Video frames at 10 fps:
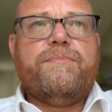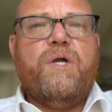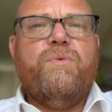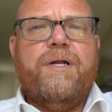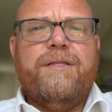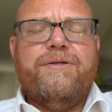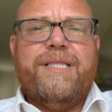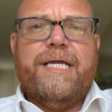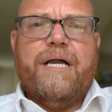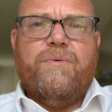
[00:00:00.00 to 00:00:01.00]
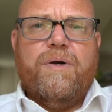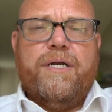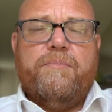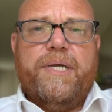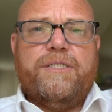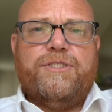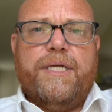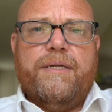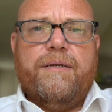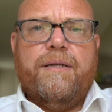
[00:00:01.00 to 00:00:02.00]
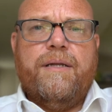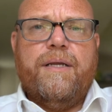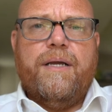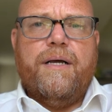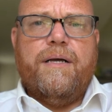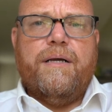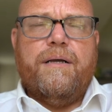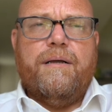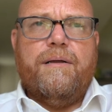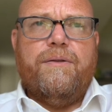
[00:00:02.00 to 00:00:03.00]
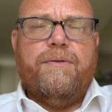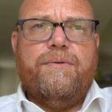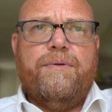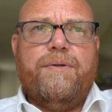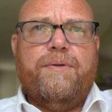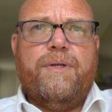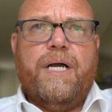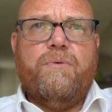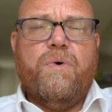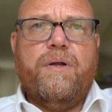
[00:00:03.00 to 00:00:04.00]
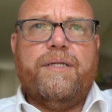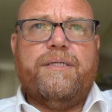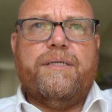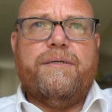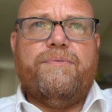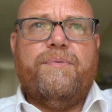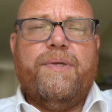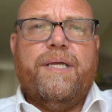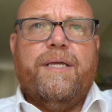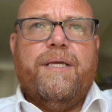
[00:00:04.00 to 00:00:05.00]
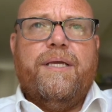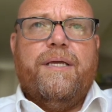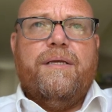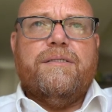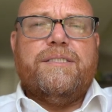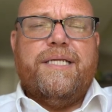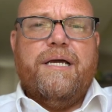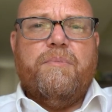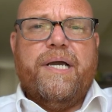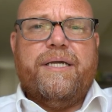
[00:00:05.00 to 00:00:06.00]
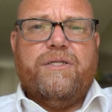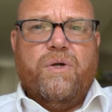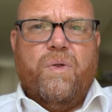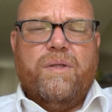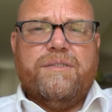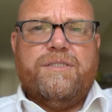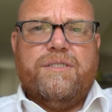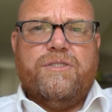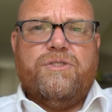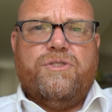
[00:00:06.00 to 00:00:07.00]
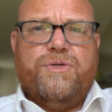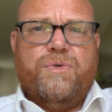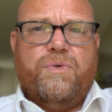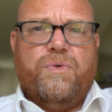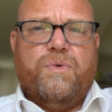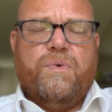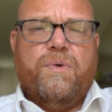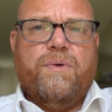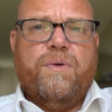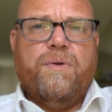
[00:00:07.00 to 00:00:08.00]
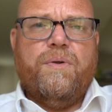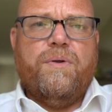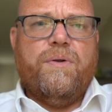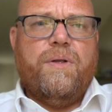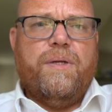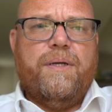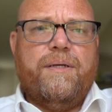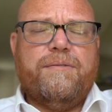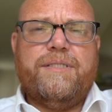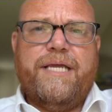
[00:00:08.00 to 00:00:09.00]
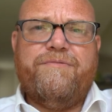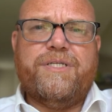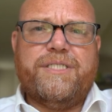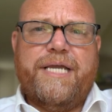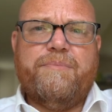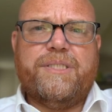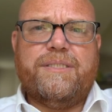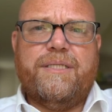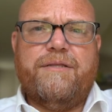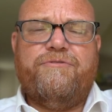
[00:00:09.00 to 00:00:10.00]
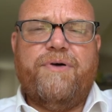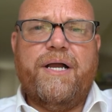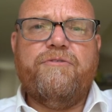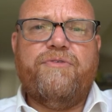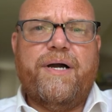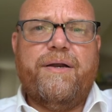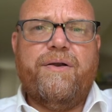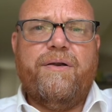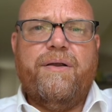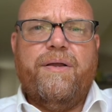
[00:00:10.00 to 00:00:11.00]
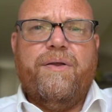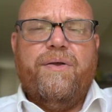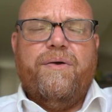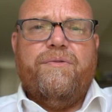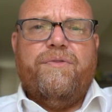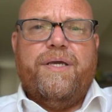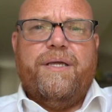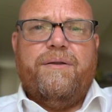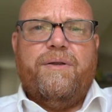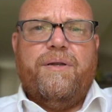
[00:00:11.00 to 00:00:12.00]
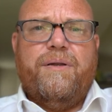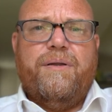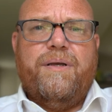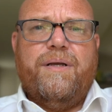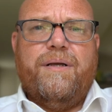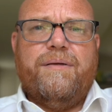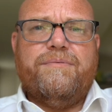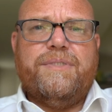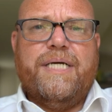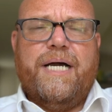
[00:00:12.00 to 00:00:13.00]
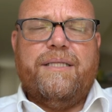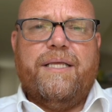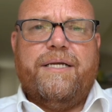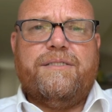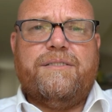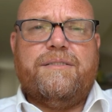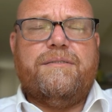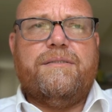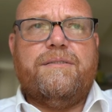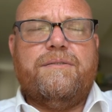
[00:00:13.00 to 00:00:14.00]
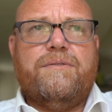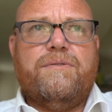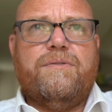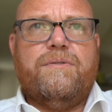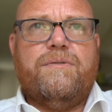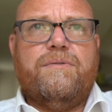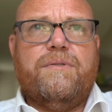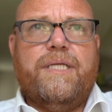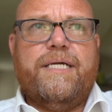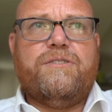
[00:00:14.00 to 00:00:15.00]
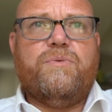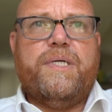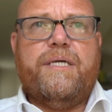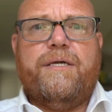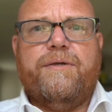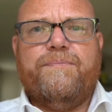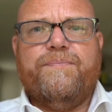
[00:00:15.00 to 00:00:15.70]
One other thing I wanted to mention, I wanted to send out my condolences to David Jamison, the firefighter that died last week.